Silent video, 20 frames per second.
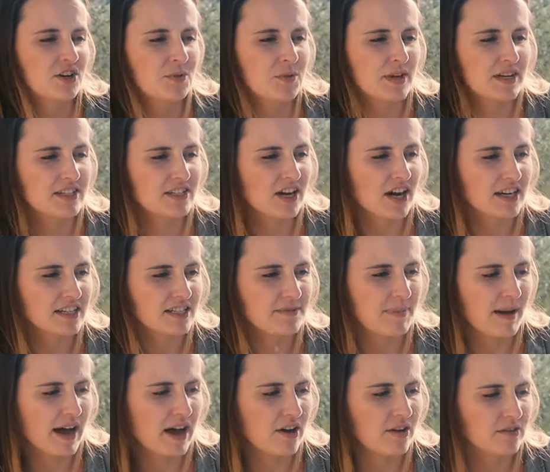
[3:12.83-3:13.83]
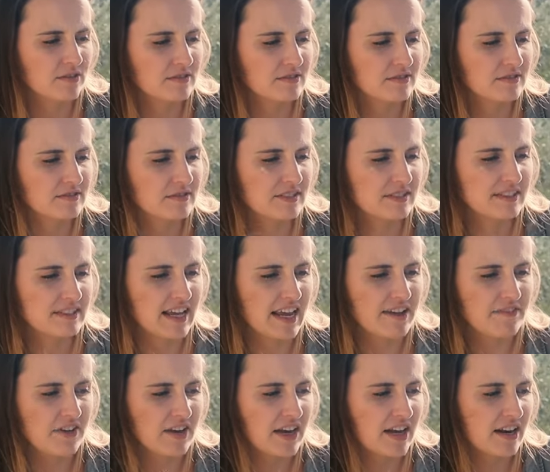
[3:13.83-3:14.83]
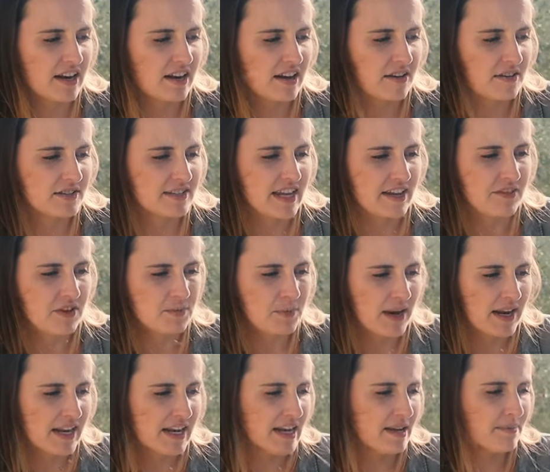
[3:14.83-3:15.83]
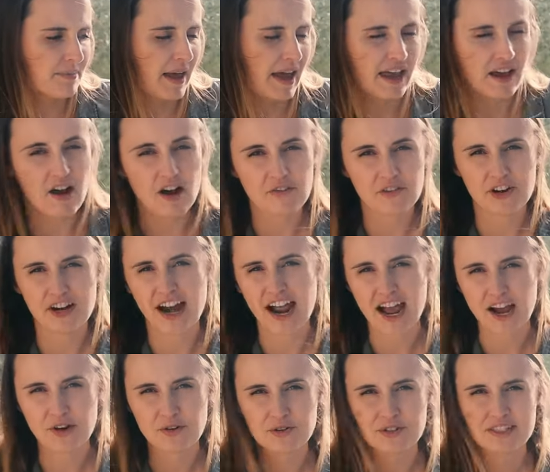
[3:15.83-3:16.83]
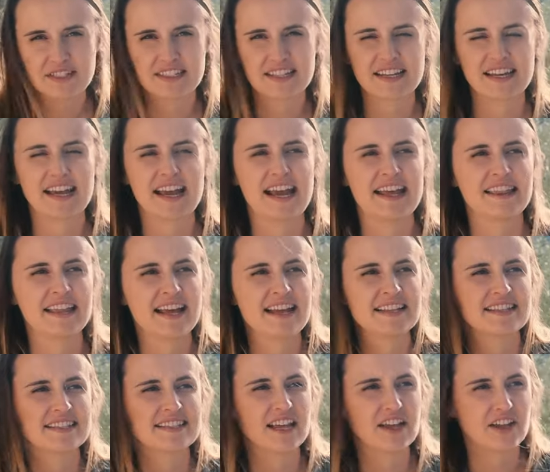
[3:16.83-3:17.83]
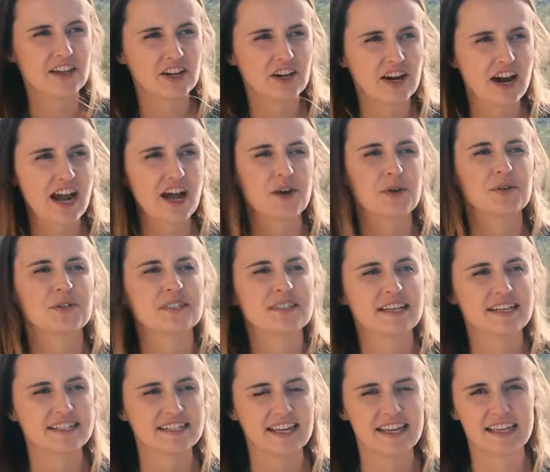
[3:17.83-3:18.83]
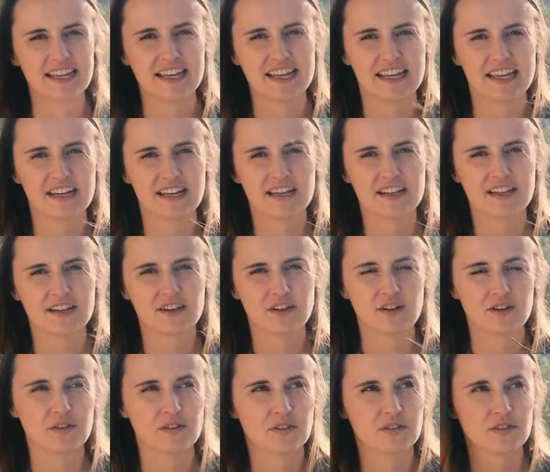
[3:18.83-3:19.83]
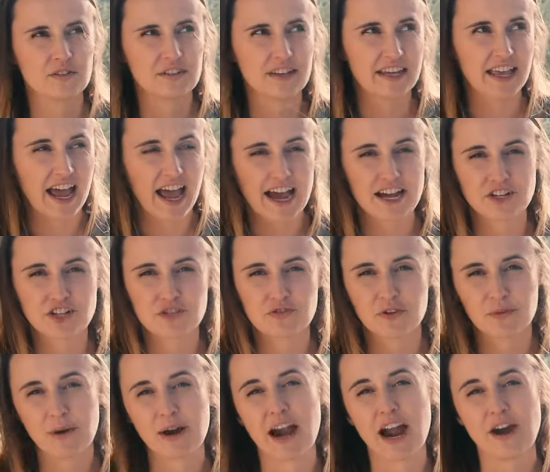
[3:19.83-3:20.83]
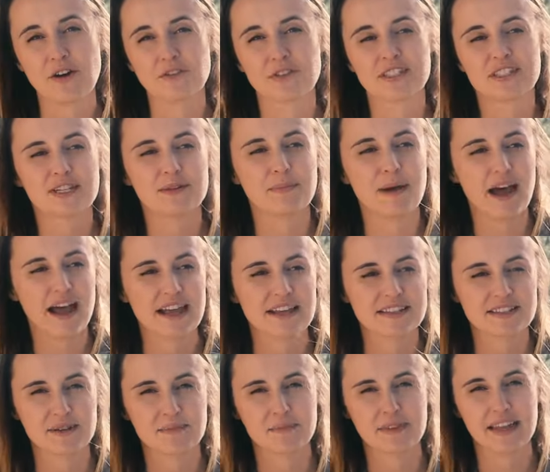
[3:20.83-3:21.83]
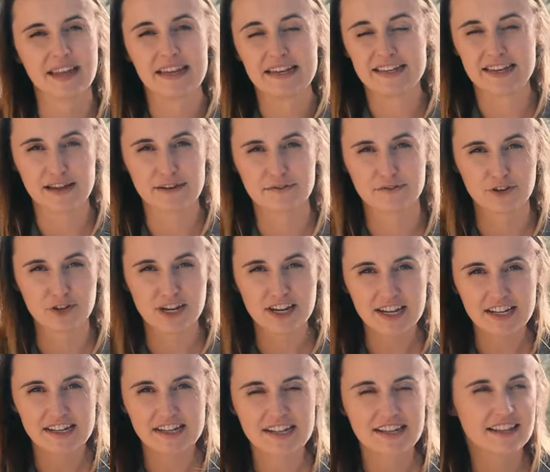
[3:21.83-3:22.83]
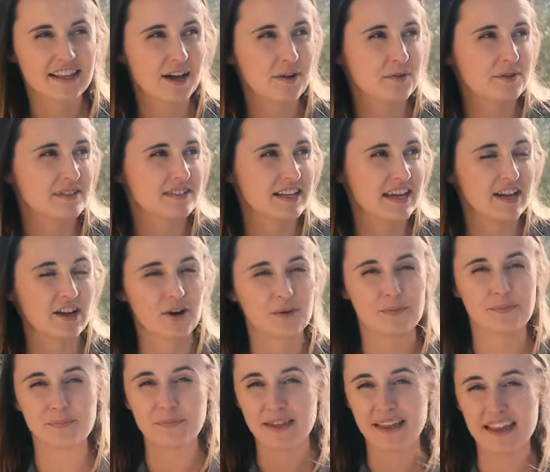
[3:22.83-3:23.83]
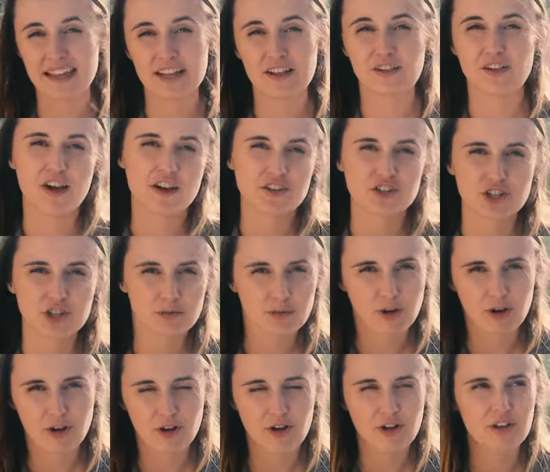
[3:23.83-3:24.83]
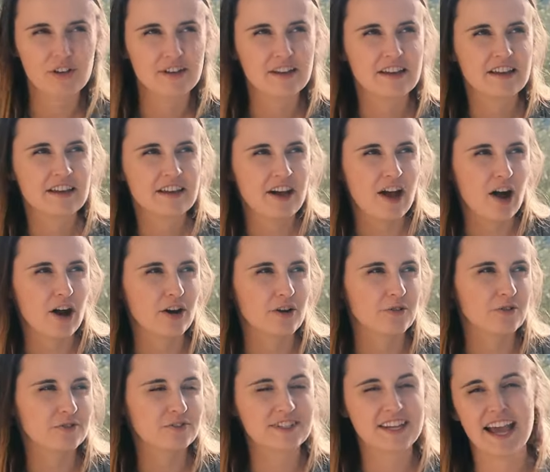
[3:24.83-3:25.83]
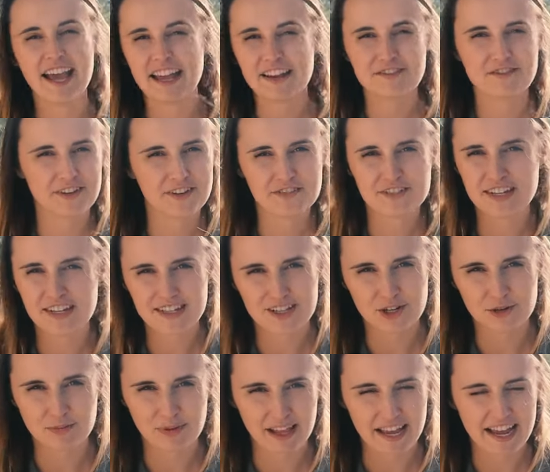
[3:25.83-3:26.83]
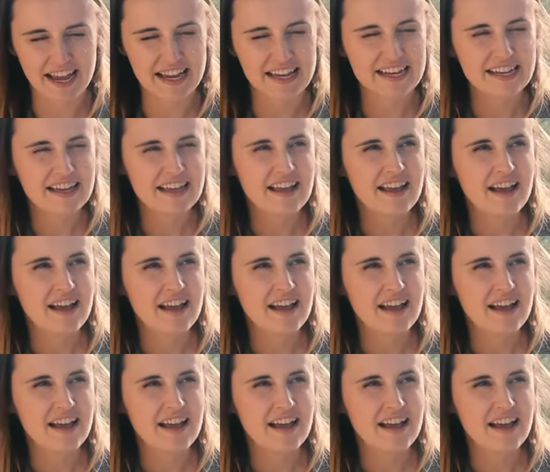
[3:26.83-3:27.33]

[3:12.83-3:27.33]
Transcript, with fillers: We had talked about saving, uh, saving money, paying off our house, and then selling our house and taking the cash from our house to buy something debt free. That was like our big long term goal, our 10, 15 year plan.